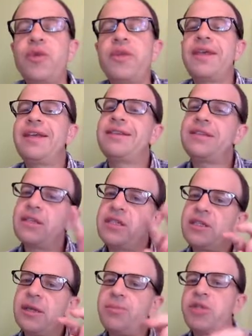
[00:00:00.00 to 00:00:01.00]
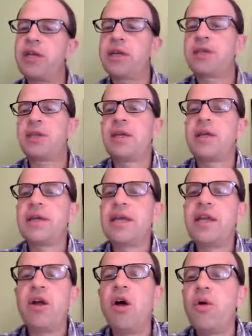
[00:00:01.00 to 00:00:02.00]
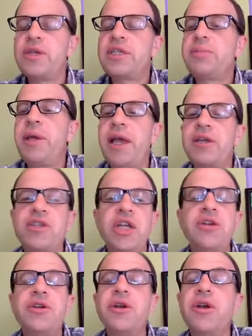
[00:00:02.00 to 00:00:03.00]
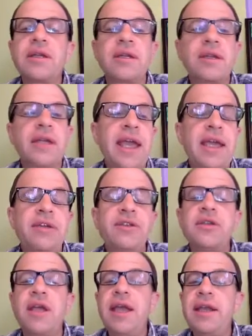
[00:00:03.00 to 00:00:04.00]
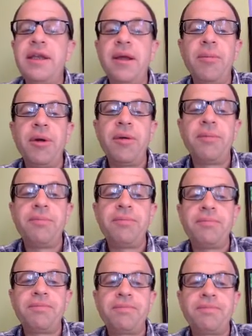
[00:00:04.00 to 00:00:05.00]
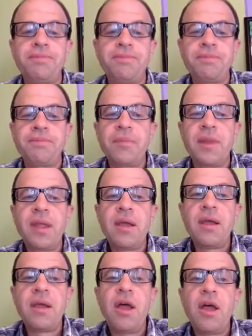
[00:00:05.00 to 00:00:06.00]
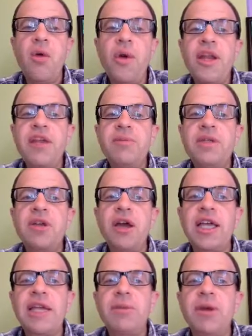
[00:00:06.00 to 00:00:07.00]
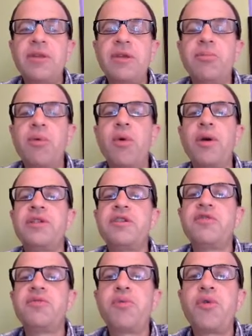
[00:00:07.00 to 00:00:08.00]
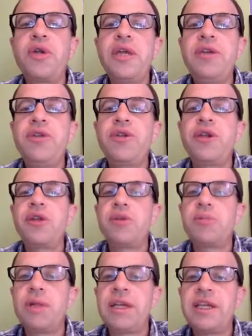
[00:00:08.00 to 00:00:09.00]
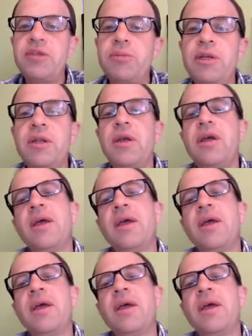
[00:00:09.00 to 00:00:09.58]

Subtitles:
with its subject in all respects, gender, case, and number. Already I've been talking about the importance of pre-nuclear placement,